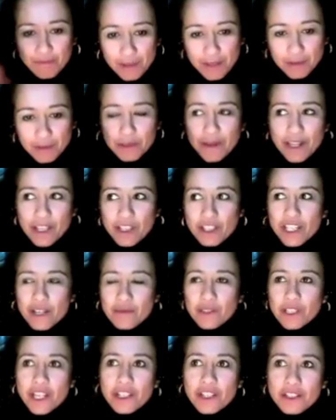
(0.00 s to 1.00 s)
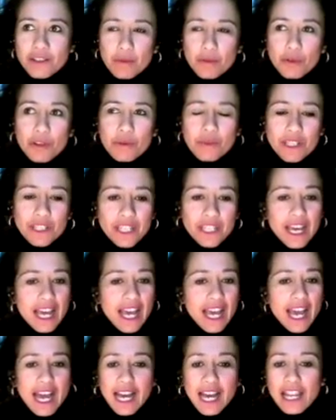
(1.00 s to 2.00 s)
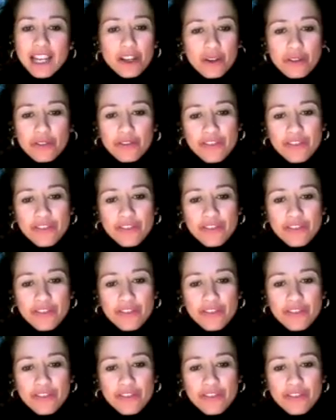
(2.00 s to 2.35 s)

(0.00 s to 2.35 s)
be able to make the time to go to appointments. A lot of